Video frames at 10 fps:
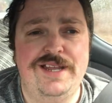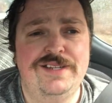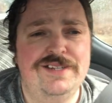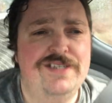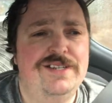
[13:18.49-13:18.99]

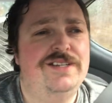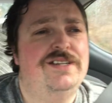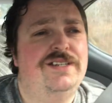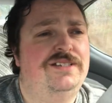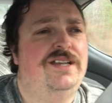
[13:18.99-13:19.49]

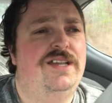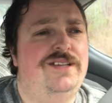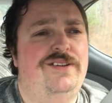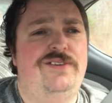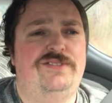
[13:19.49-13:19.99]

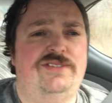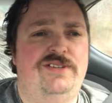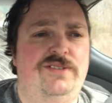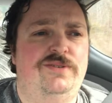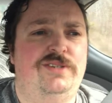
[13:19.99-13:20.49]
And
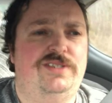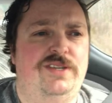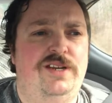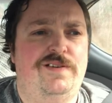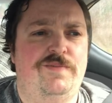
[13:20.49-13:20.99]
also, let's
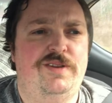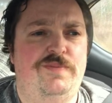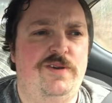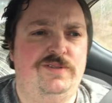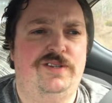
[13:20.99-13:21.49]
see here, I've
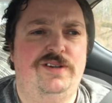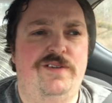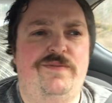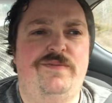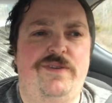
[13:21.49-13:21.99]
been posting
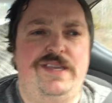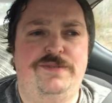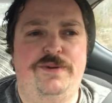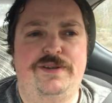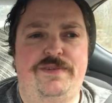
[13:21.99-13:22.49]
to
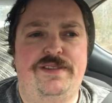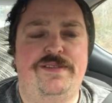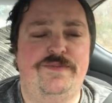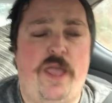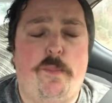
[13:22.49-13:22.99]
Facebook,
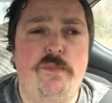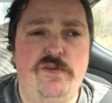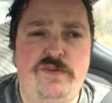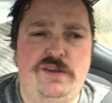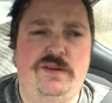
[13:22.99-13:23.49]
been like
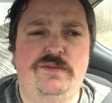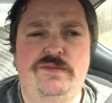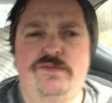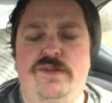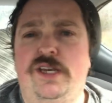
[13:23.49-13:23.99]
moving
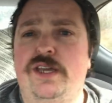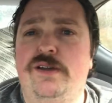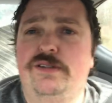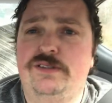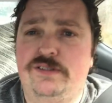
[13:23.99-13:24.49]

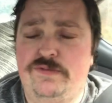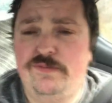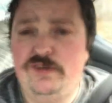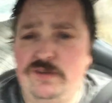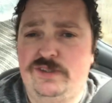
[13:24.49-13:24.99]
videos
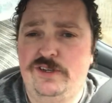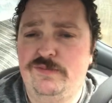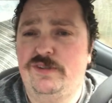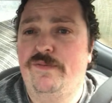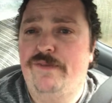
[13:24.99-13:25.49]
from
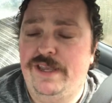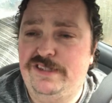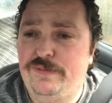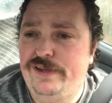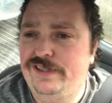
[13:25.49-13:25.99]
YouTube to
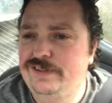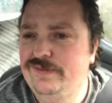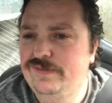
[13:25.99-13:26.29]
Facebook.